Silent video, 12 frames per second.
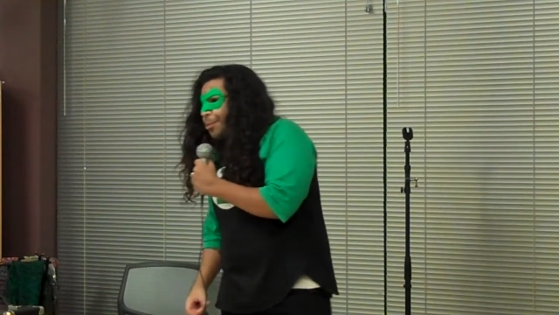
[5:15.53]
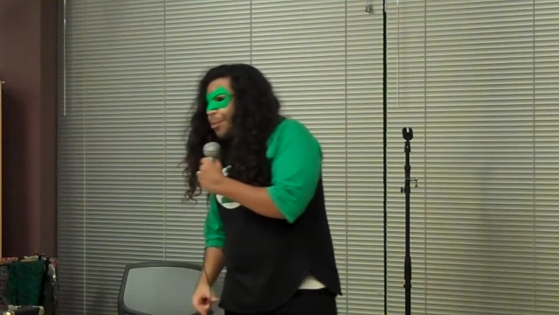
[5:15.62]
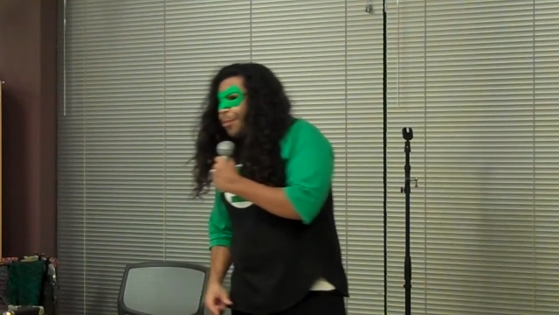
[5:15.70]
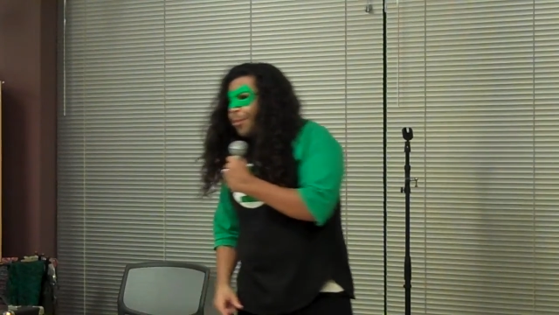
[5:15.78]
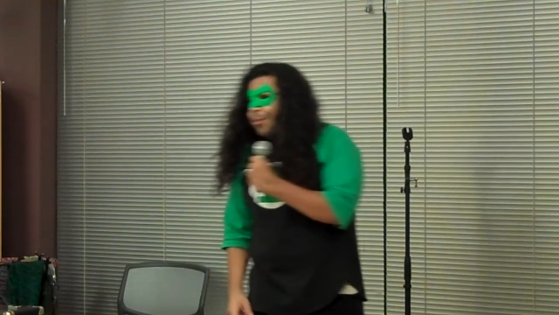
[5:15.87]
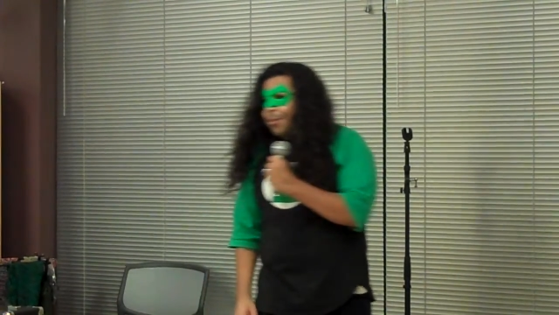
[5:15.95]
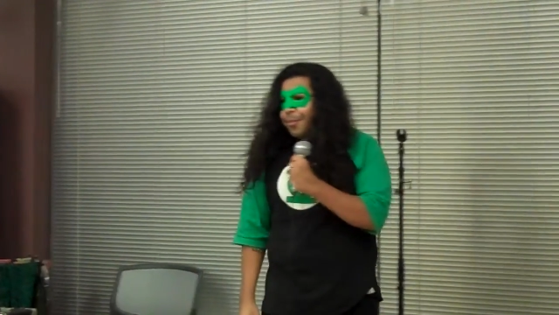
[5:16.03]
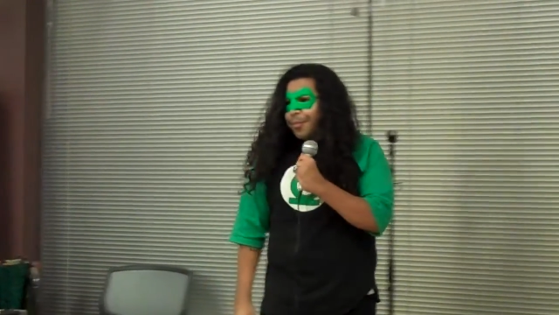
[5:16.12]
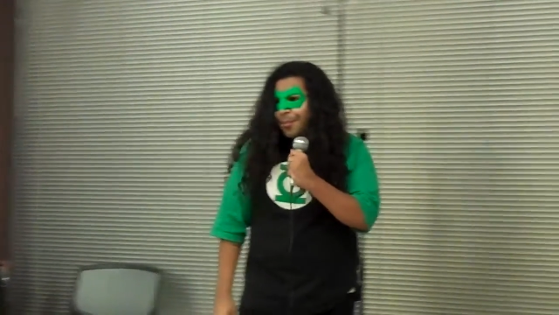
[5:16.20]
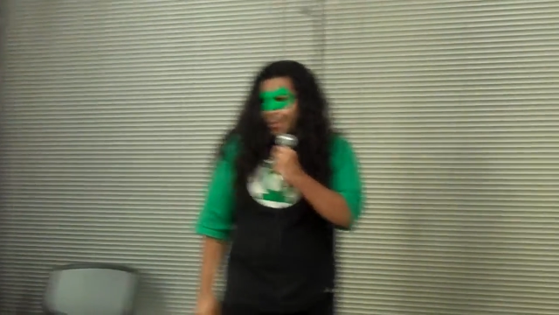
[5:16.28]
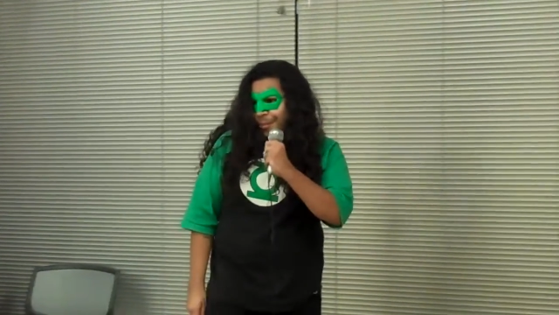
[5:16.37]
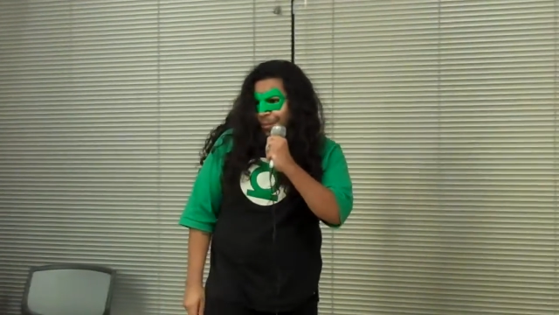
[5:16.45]

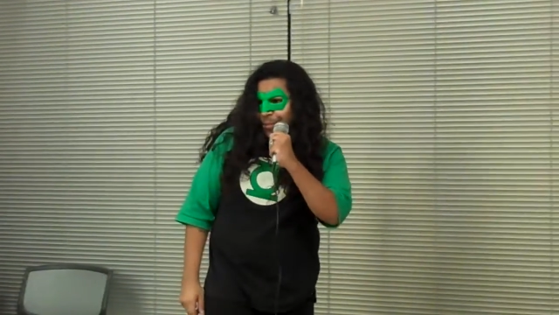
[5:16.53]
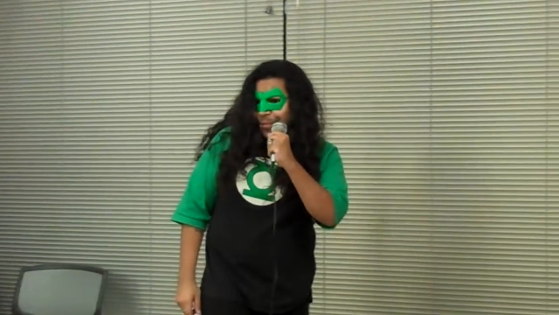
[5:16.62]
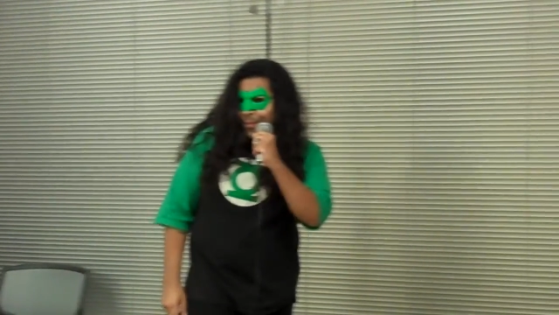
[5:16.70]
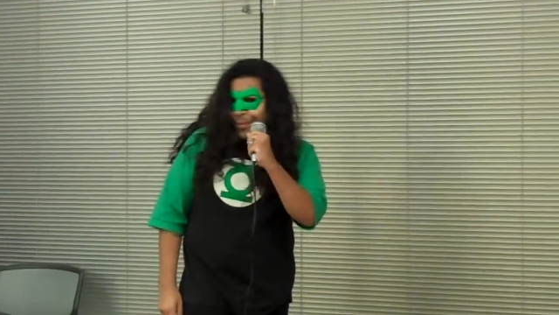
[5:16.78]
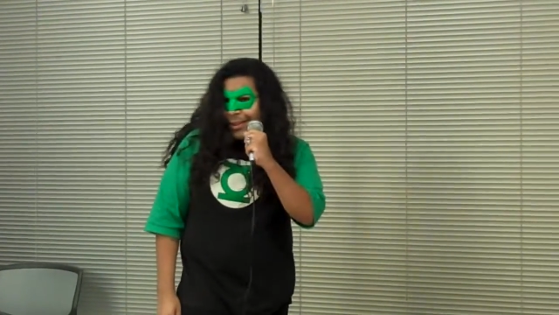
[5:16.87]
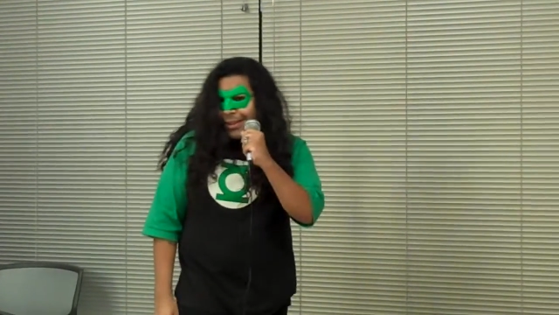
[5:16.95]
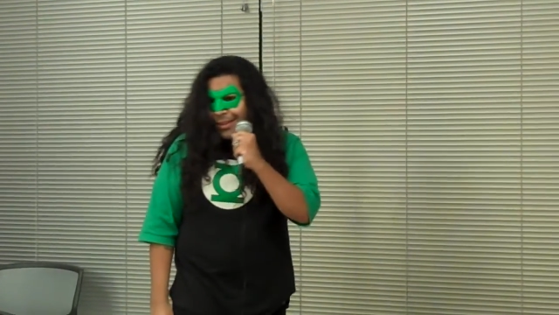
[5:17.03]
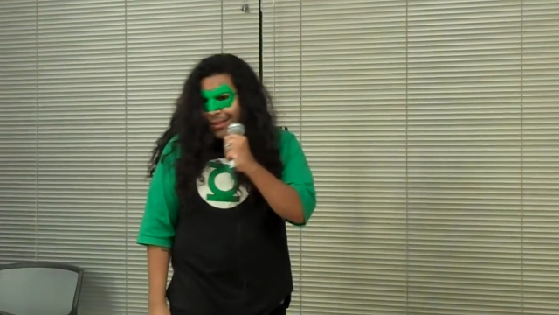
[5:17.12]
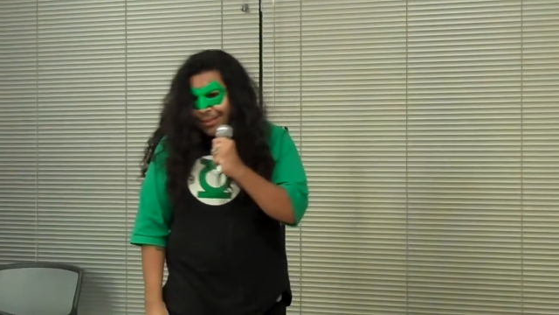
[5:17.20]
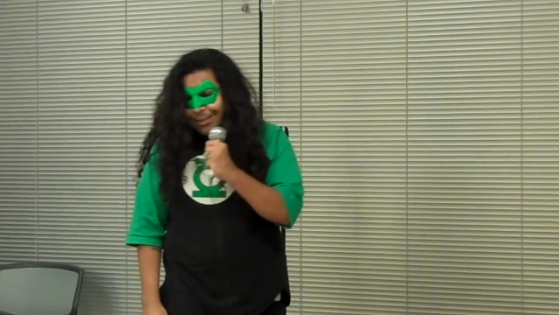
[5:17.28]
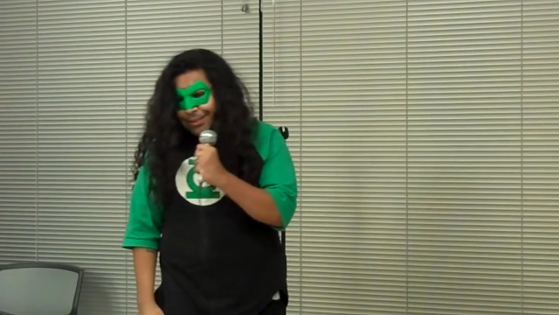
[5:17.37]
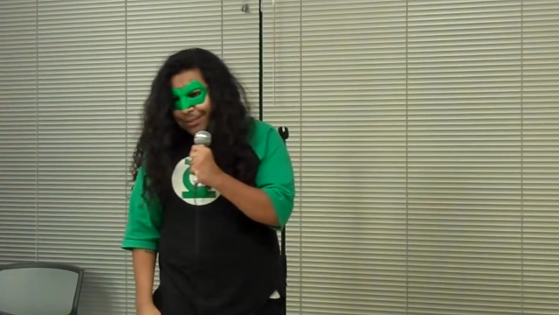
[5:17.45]

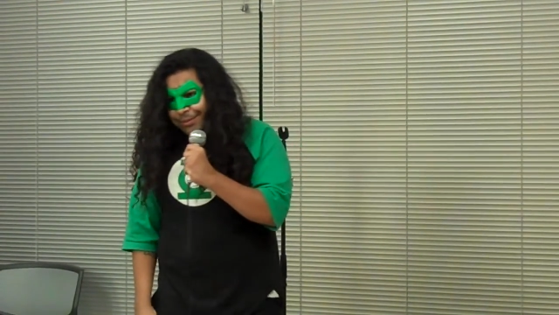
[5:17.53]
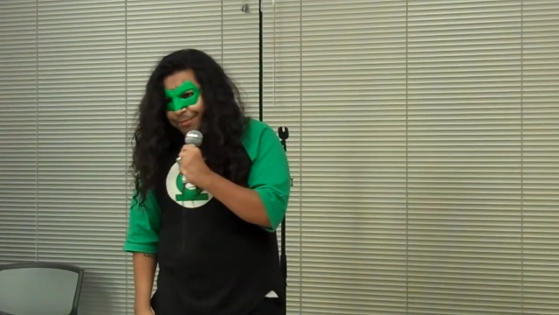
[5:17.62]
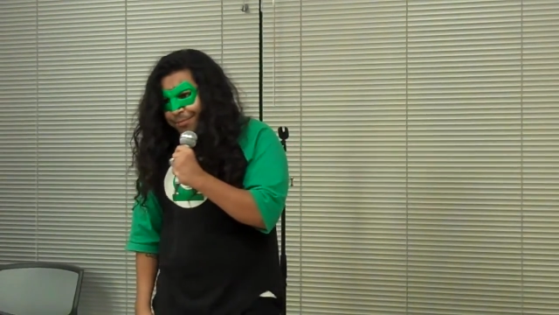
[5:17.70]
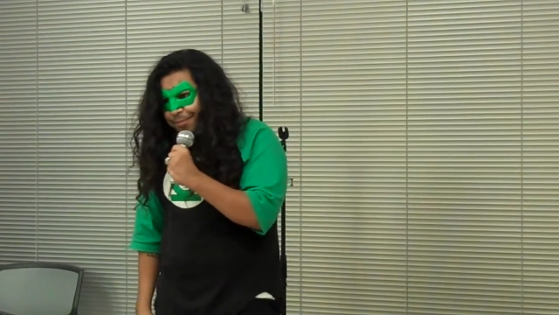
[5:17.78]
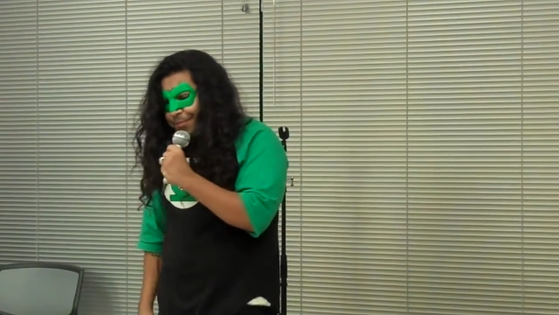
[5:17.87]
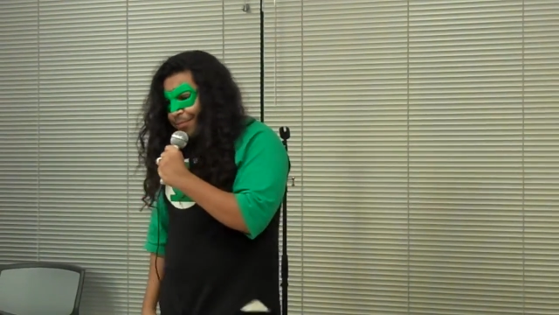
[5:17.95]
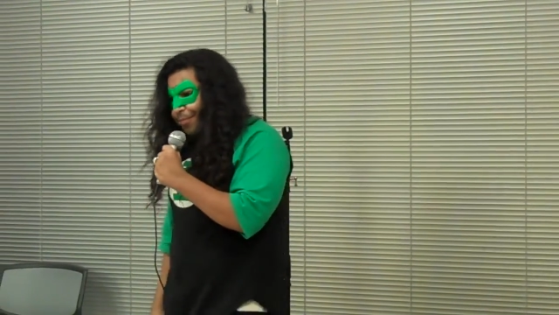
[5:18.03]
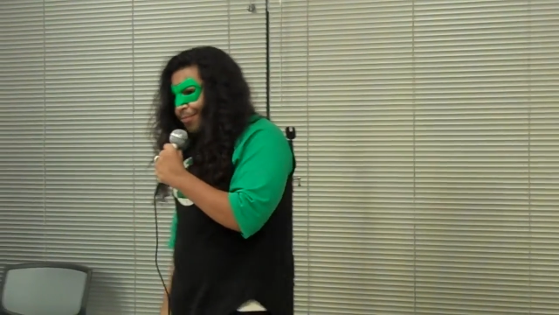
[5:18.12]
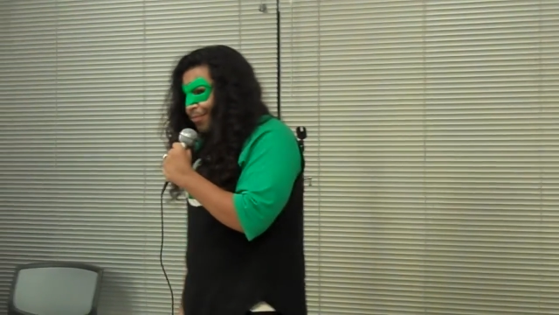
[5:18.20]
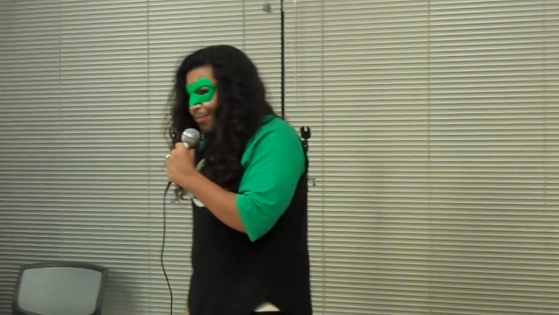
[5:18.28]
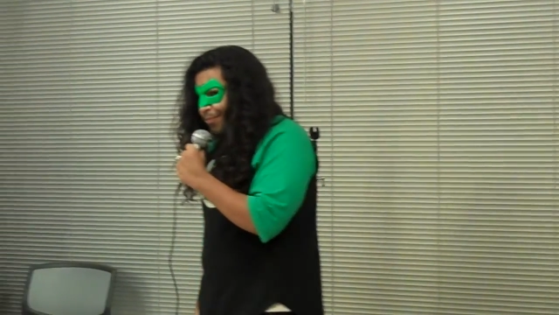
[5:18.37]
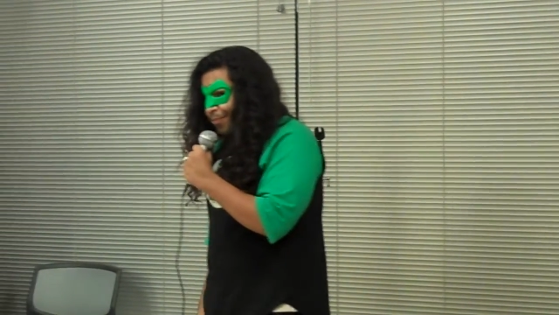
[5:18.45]

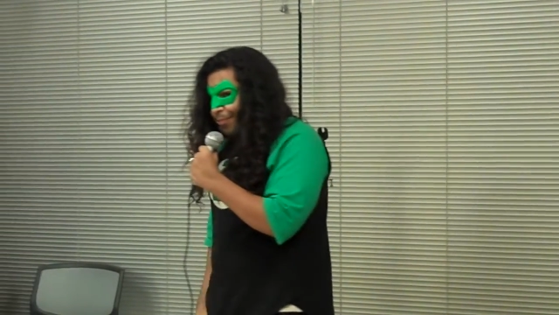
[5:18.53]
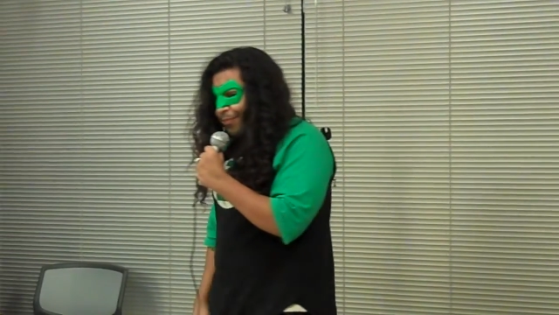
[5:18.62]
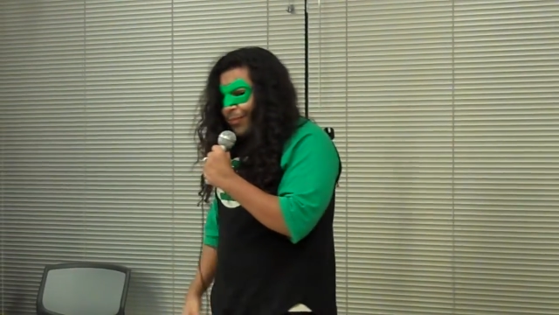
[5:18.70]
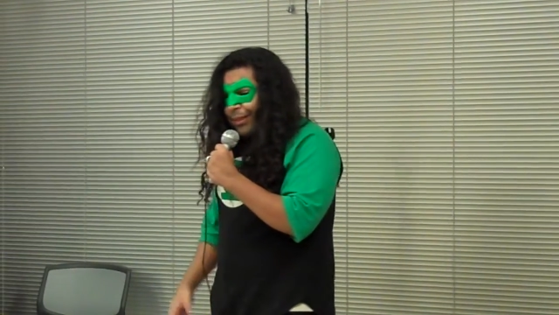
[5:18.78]
Nothing is said.